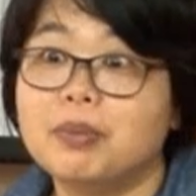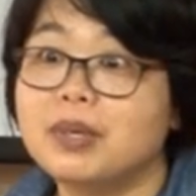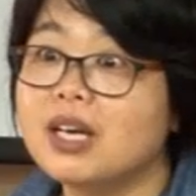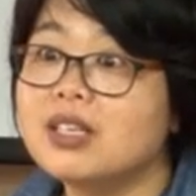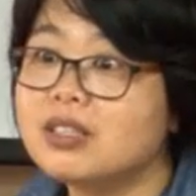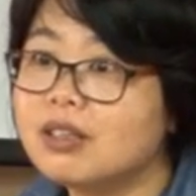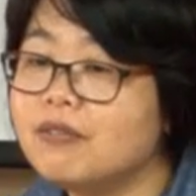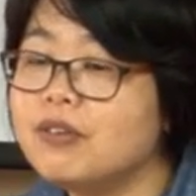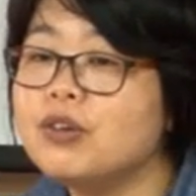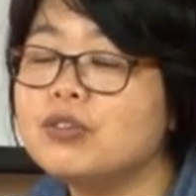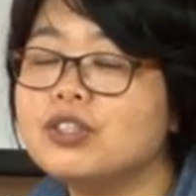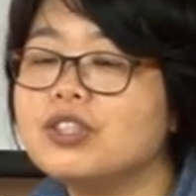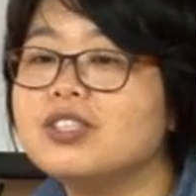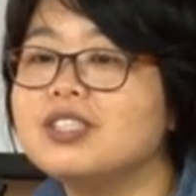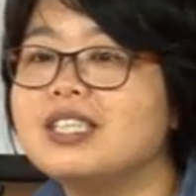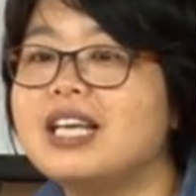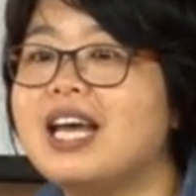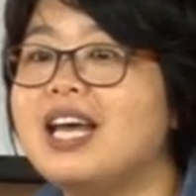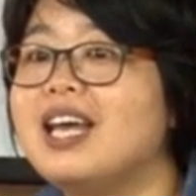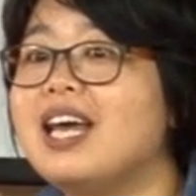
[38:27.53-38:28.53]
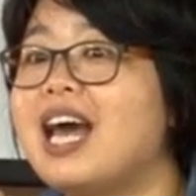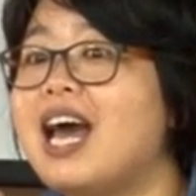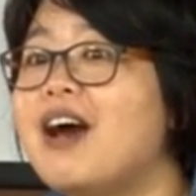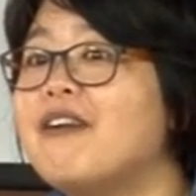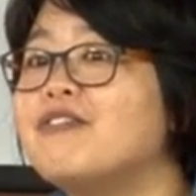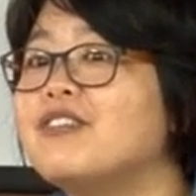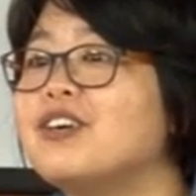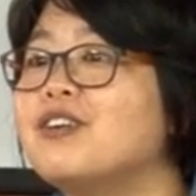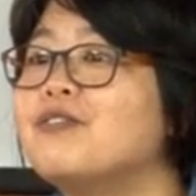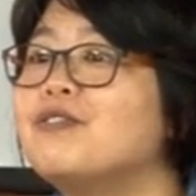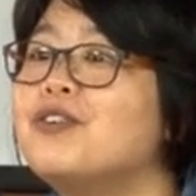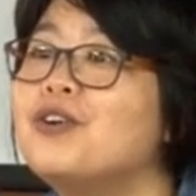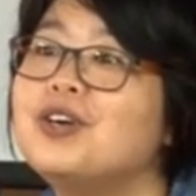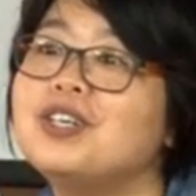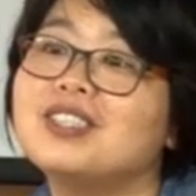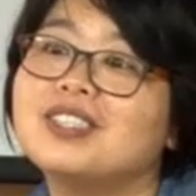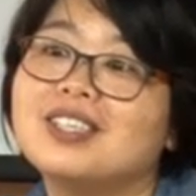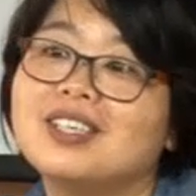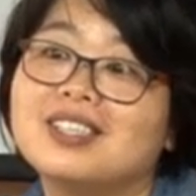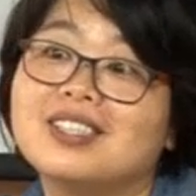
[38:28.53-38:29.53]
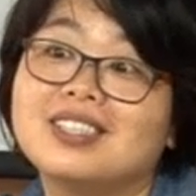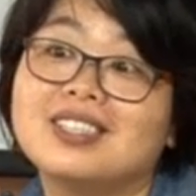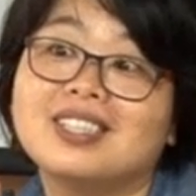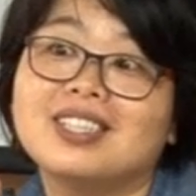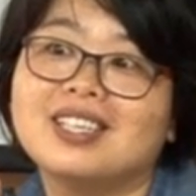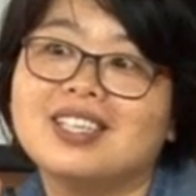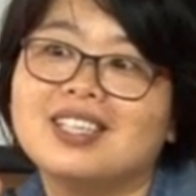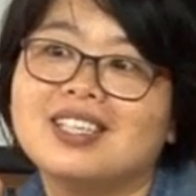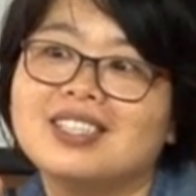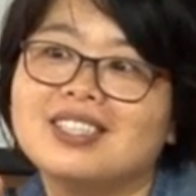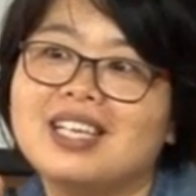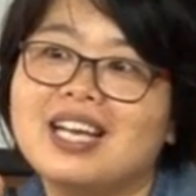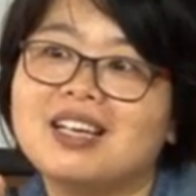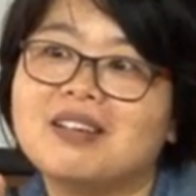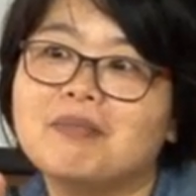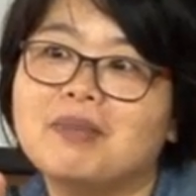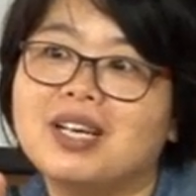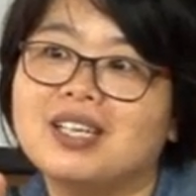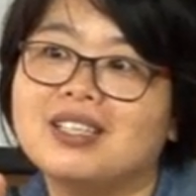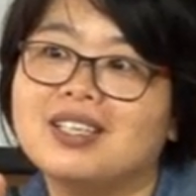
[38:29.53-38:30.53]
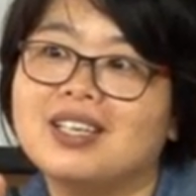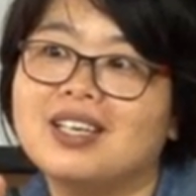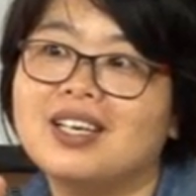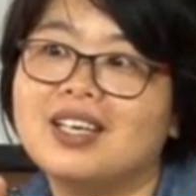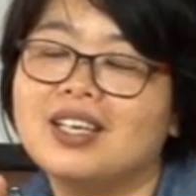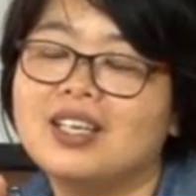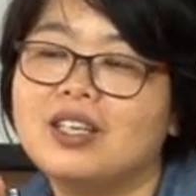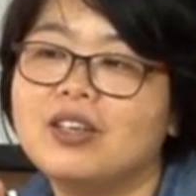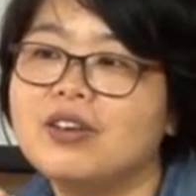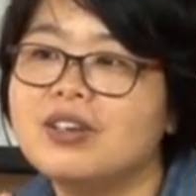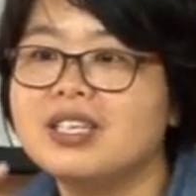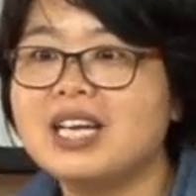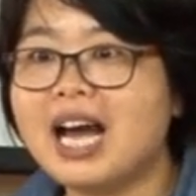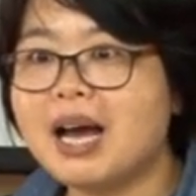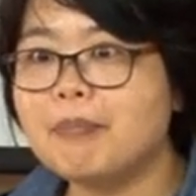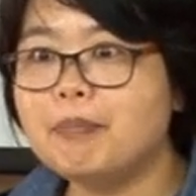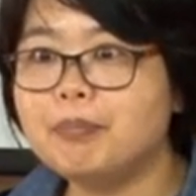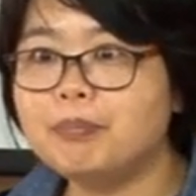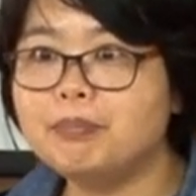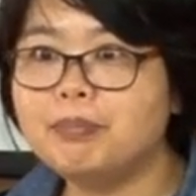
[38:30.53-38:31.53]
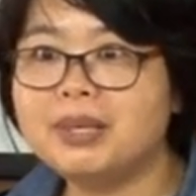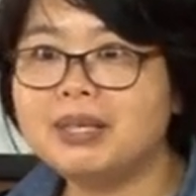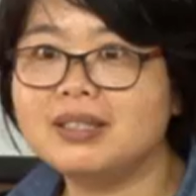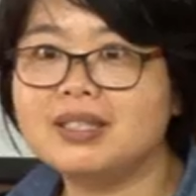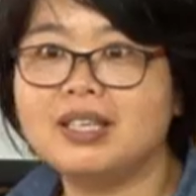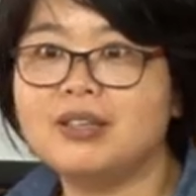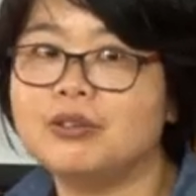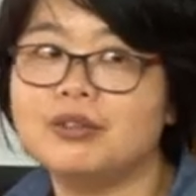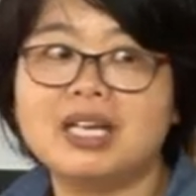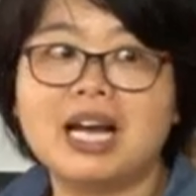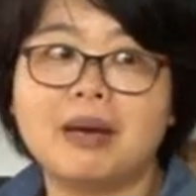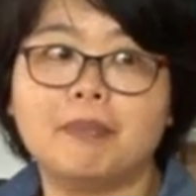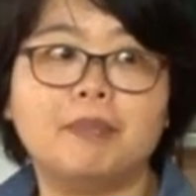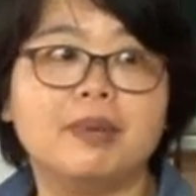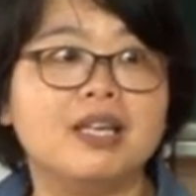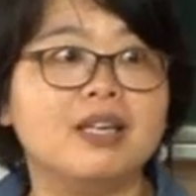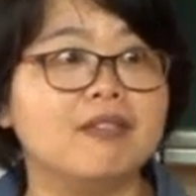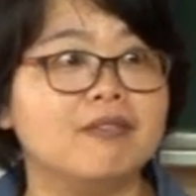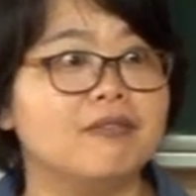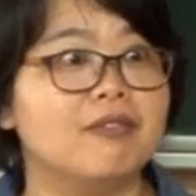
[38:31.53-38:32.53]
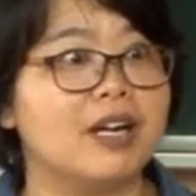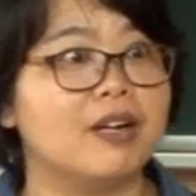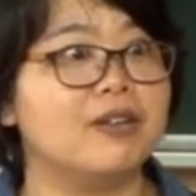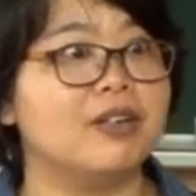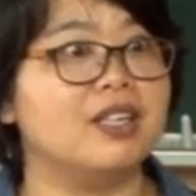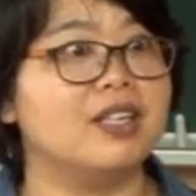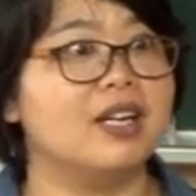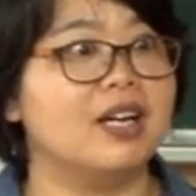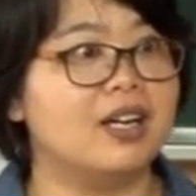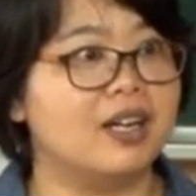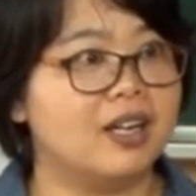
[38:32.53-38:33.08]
Because if you just say after voiceless segment, you're not being very